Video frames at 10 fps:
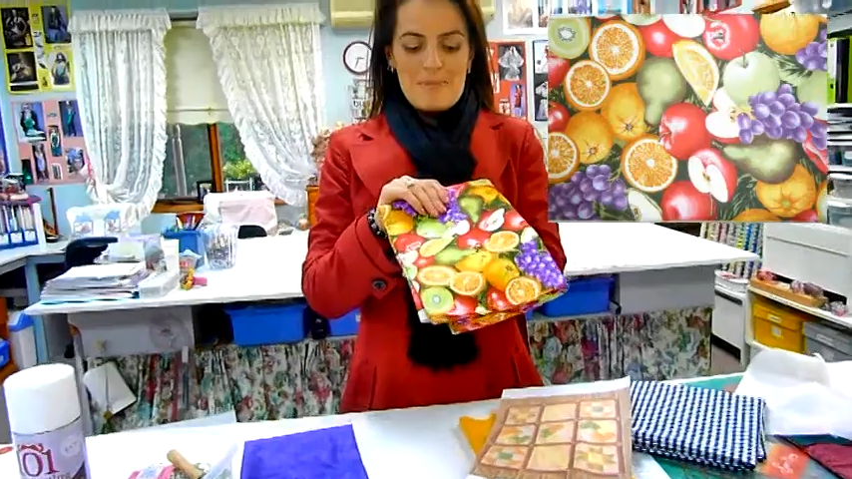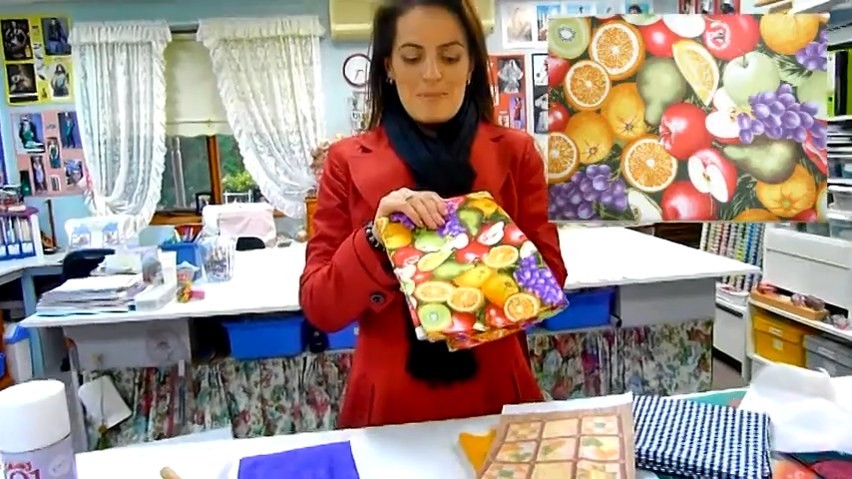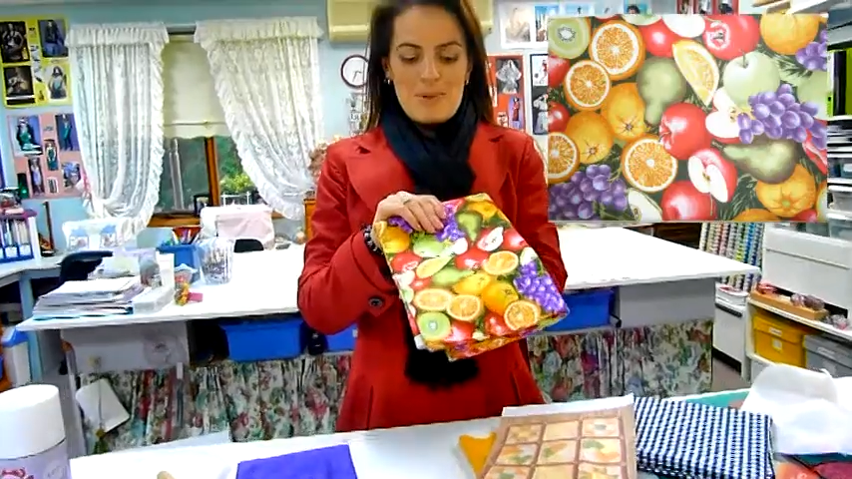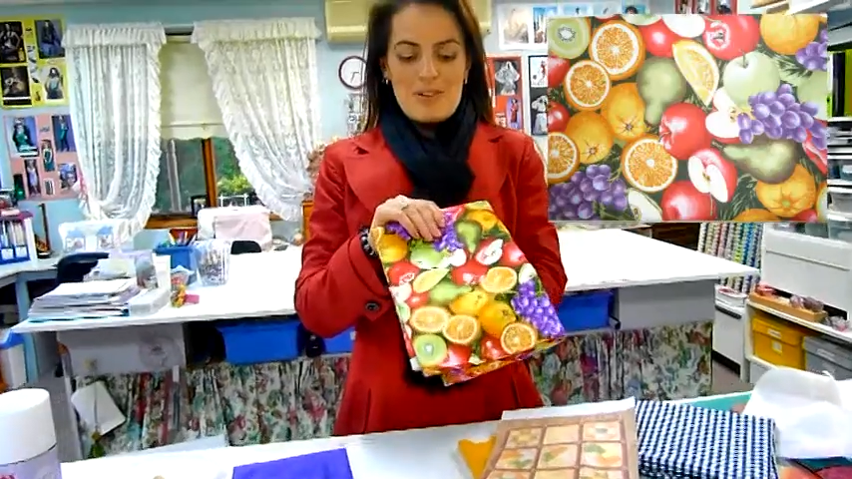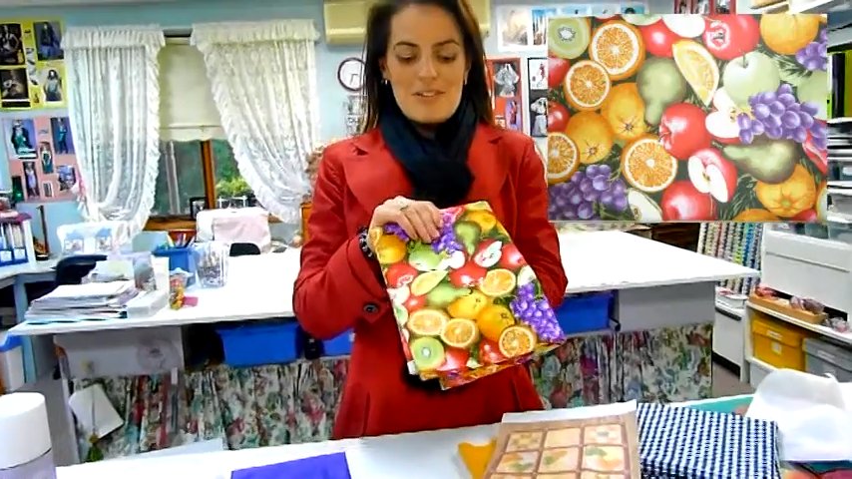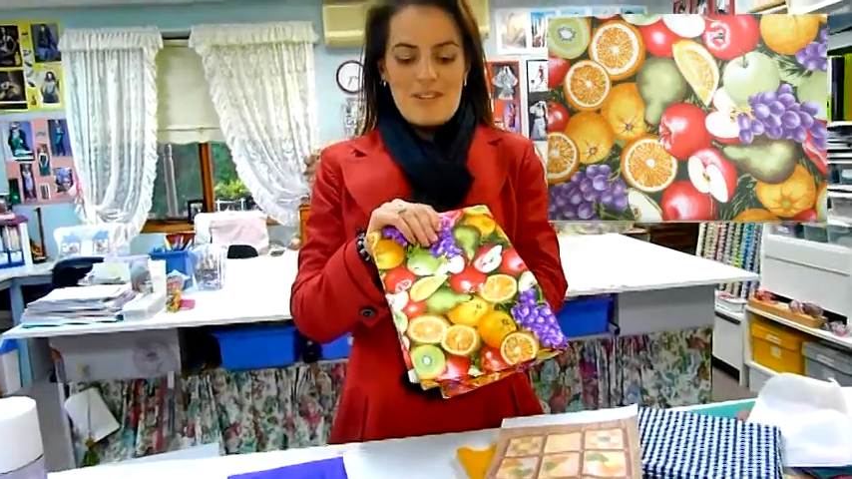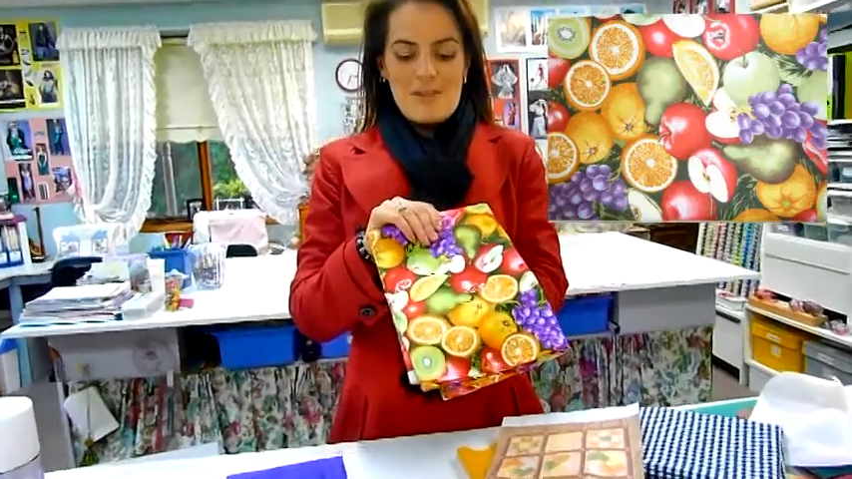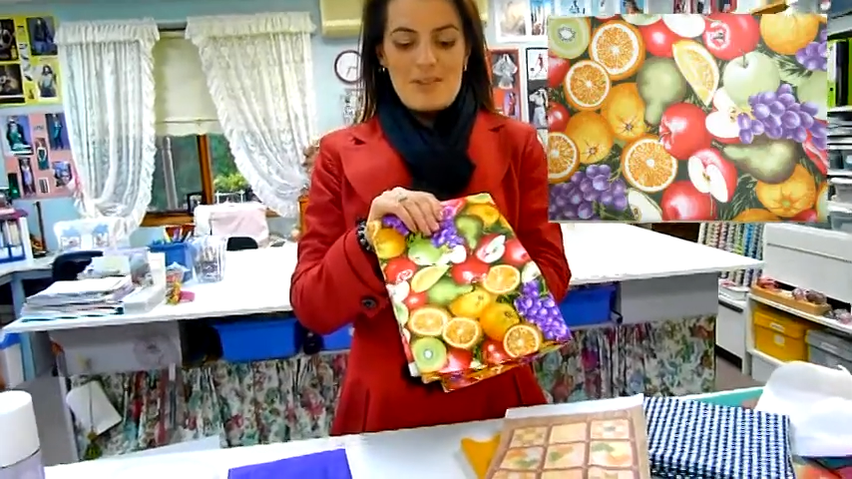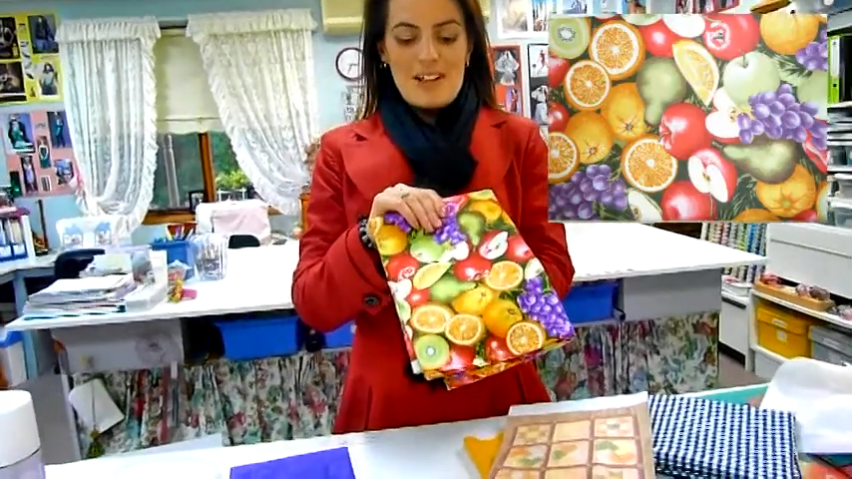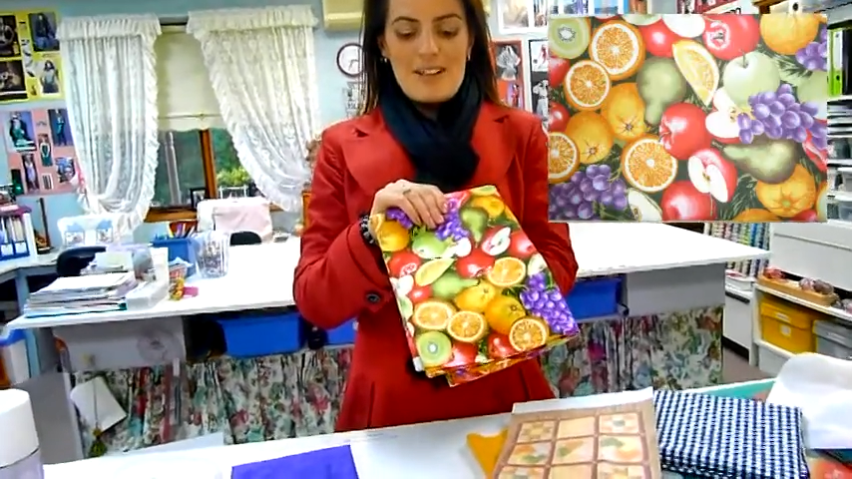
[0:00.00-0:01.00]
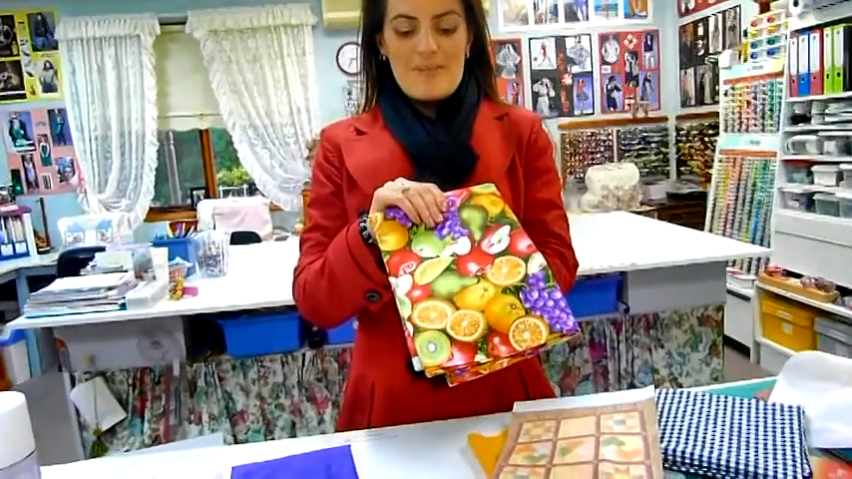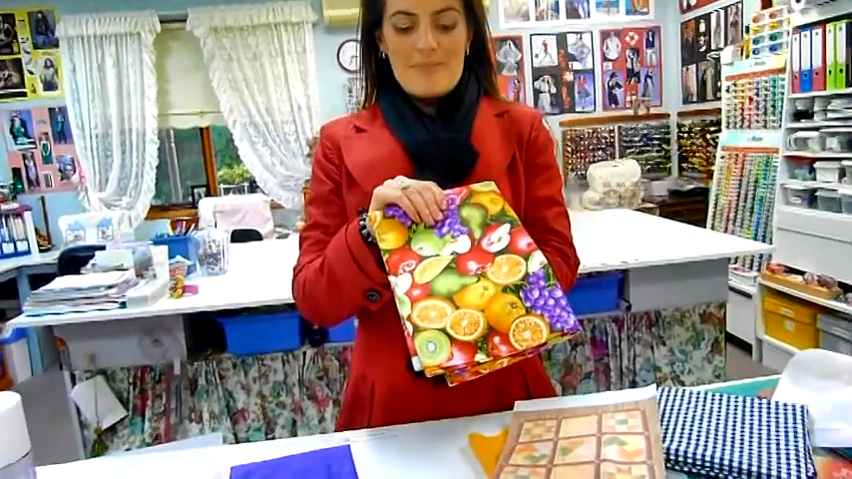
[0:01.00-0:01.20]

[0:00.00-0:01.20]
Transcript: border fabric.